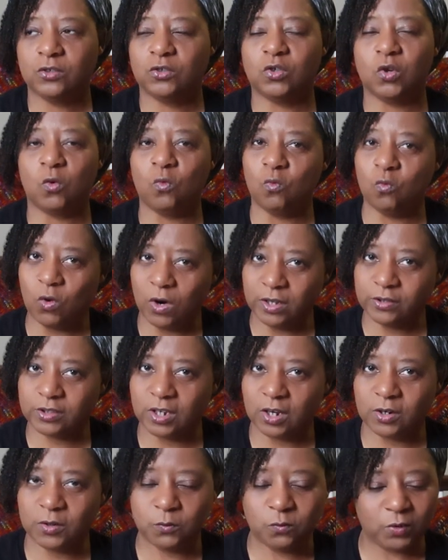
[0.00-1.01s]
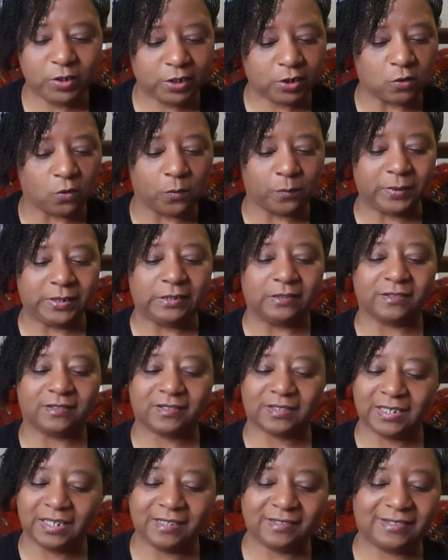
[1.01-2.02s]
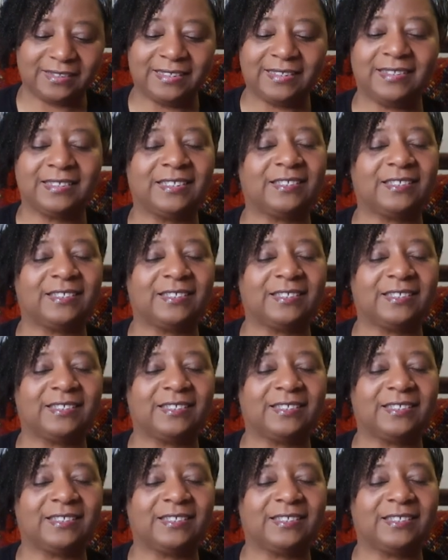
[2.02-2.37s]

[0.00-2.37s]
to 1.30, we're going to be discussing